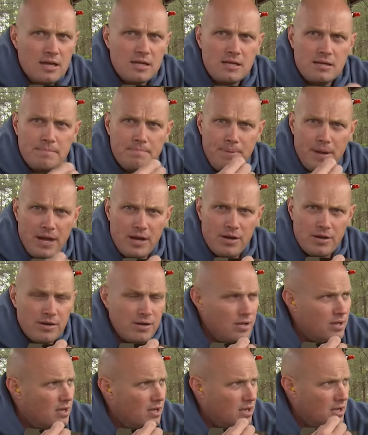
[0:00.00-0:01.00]

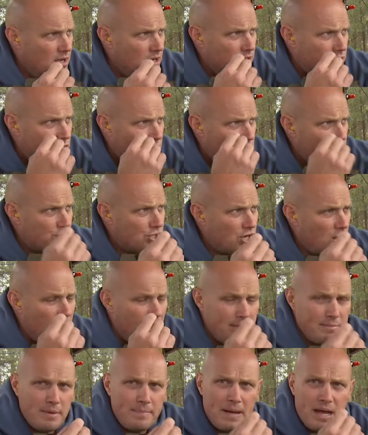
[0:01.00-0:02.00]
compared to the
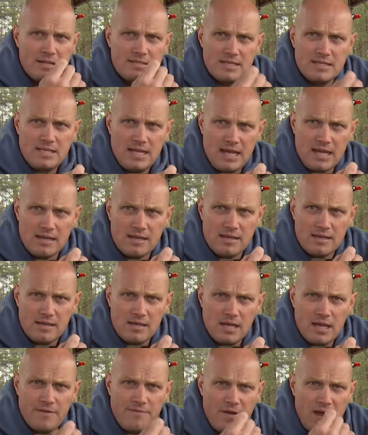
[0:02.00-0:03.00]
shot I'm about to take.
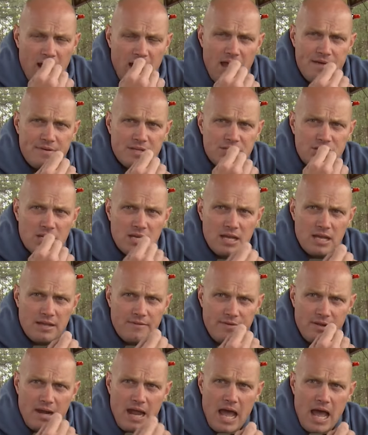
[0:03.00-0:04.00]
If I have a
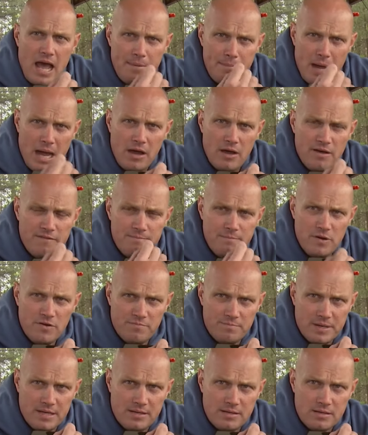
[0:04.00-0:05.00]
significant amount of
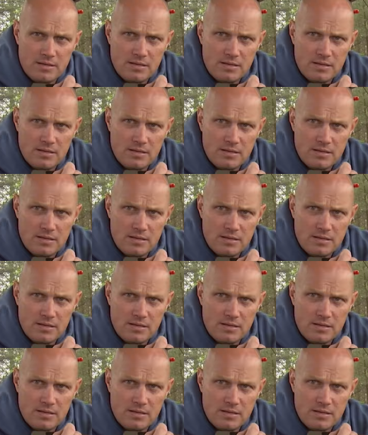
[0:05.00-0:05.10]
movement,